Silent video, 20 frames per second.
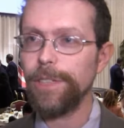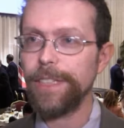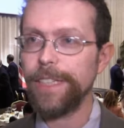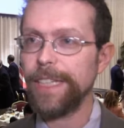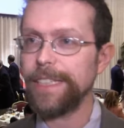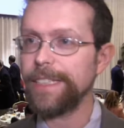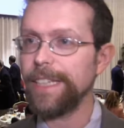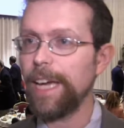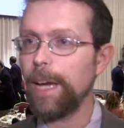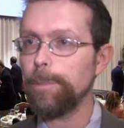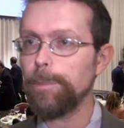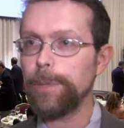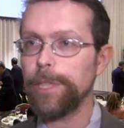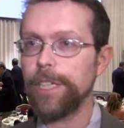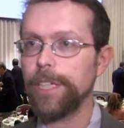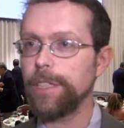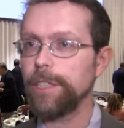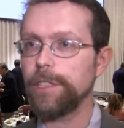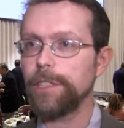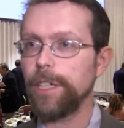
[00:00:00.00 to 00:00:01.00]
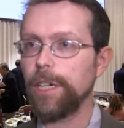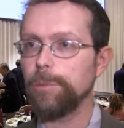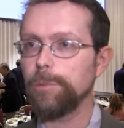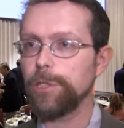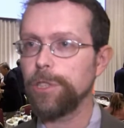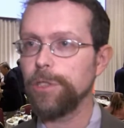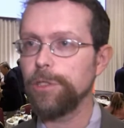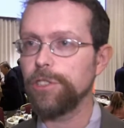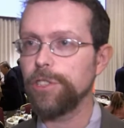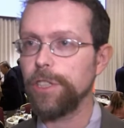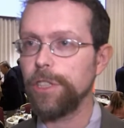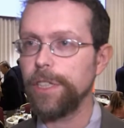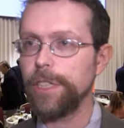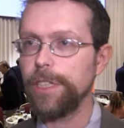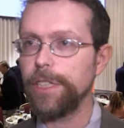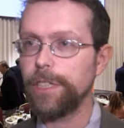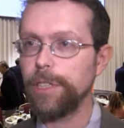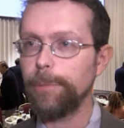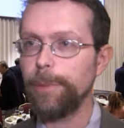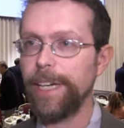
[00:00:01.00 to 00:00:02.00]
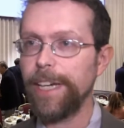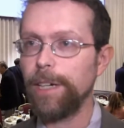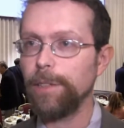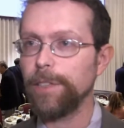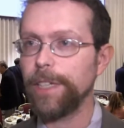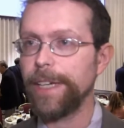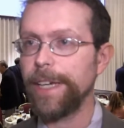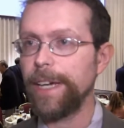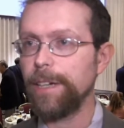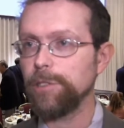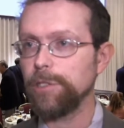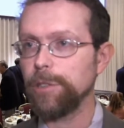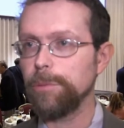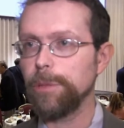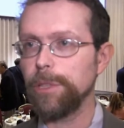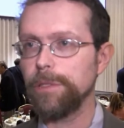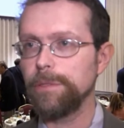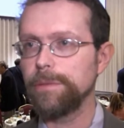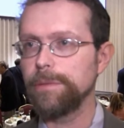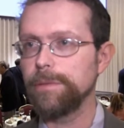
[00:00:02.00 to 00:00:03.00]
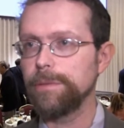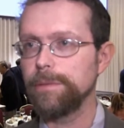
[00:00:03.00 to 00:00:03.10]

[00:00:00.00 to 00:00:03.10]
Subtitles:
think that's happening anytime soon. So they need to be held accountable.